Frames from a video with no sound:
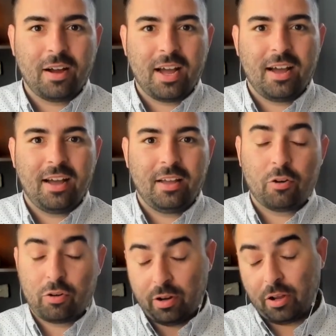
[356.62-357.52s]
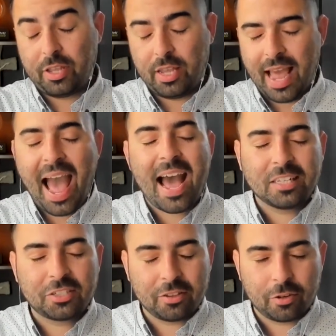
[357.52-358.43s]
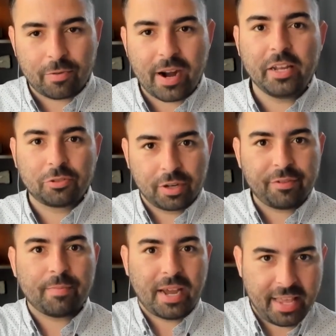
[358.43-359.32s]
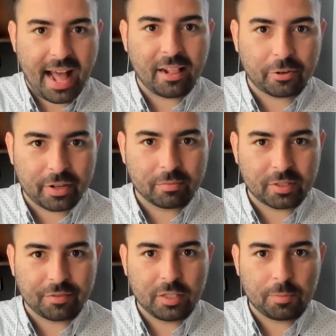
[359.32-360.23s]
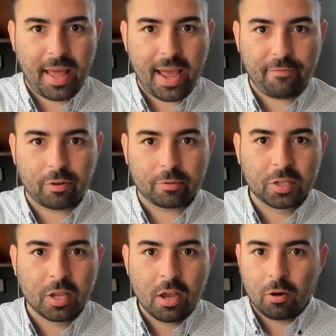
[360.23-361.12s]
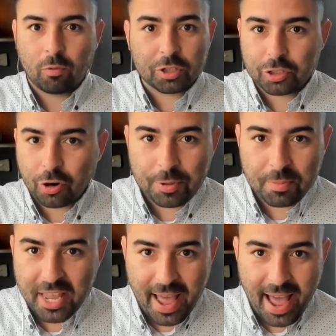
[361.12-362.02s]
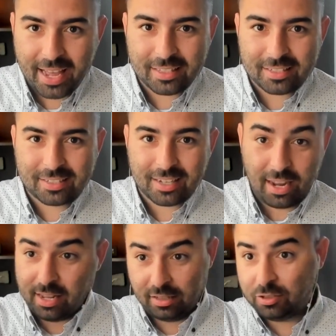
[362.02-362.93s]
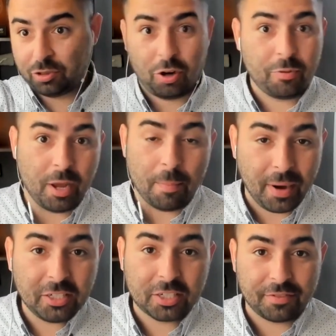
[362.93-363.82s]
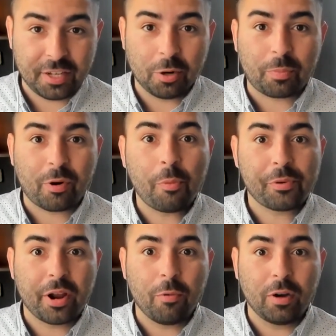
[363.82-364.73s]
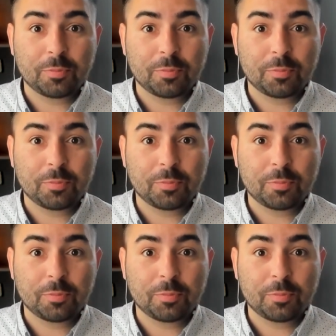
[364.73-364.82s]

or the ads on the right, driven by the algorithms of these platforms, were showing me ads and showing me a bunch of inappropriate ones.